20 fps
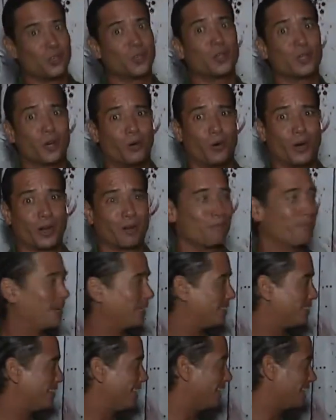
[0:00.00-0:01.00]
you don't want to
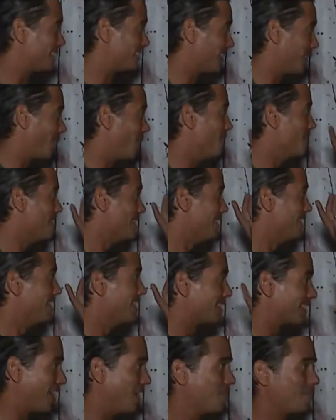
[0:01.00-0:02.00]
miss this, so
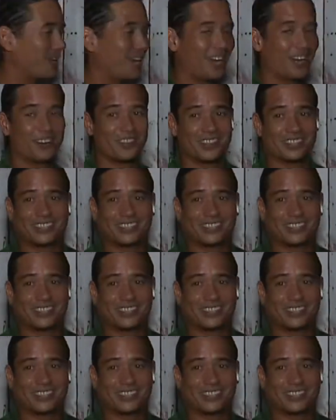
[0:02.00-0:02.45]
come here.